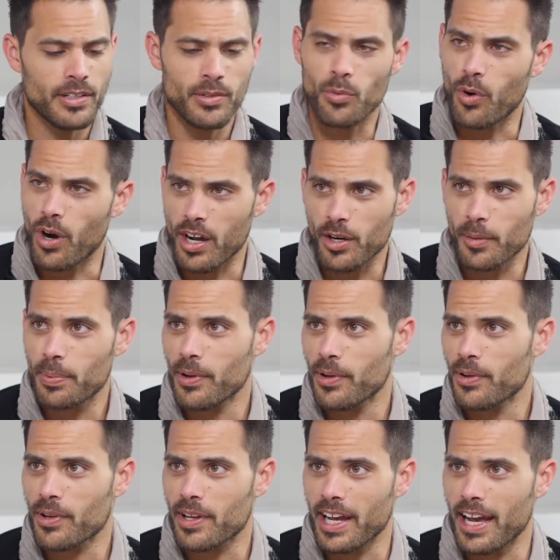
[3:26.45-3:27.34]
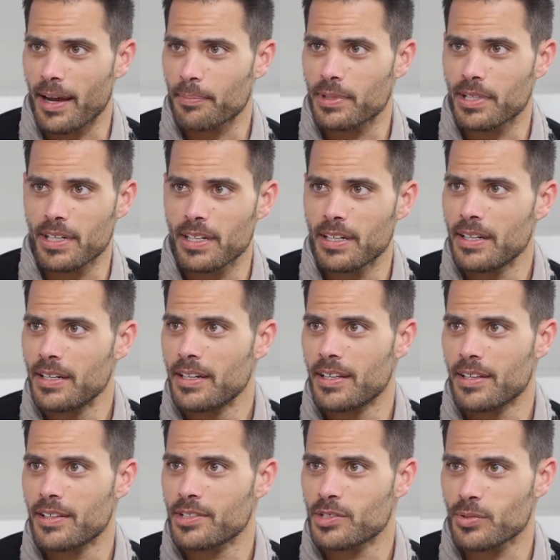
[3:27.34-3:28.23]
water polo captain
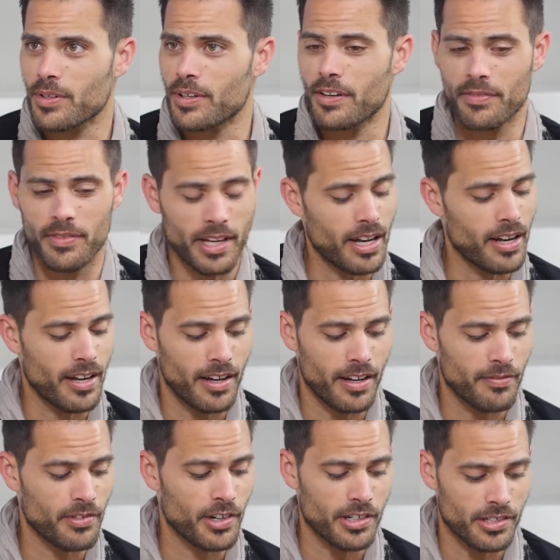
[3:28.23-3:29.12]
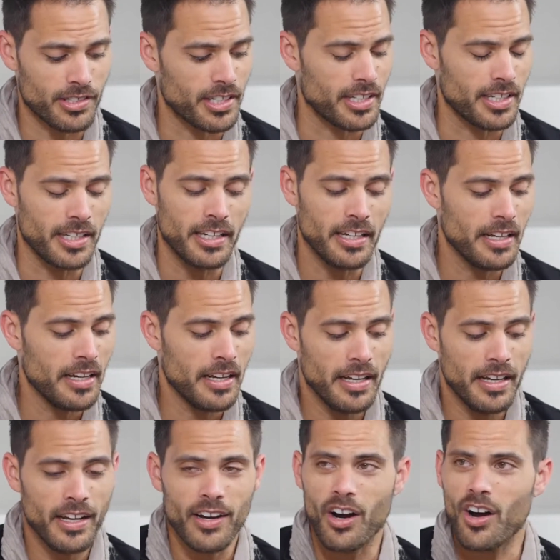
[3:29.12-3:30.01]
of the varsity,
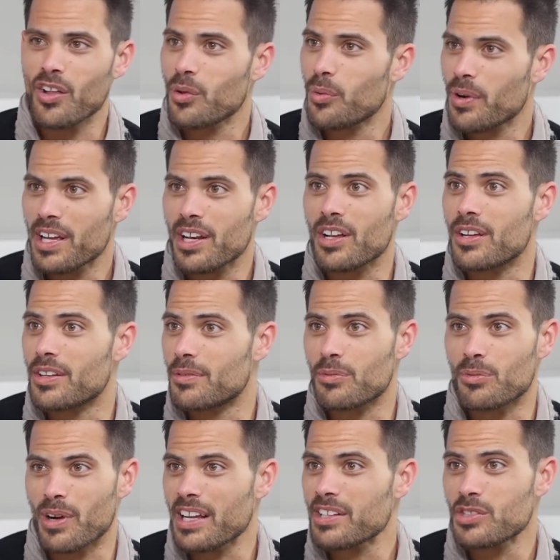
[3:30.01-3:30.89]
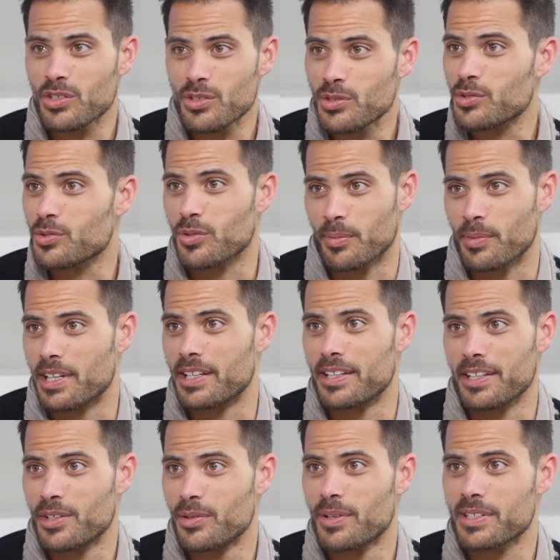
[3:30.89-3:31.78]
all the way to rescue swimming
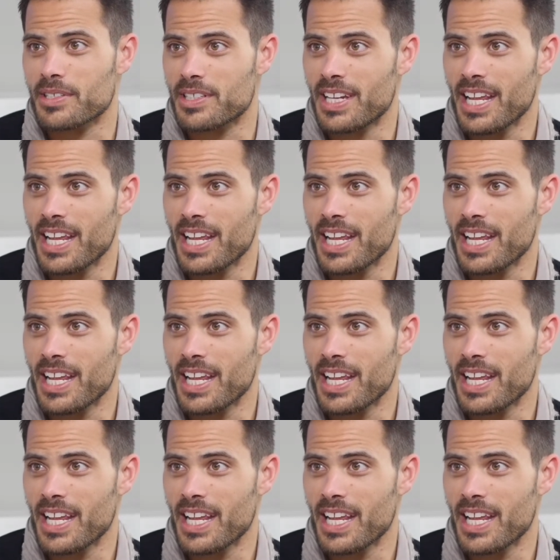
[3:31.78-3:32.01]
in the U.S.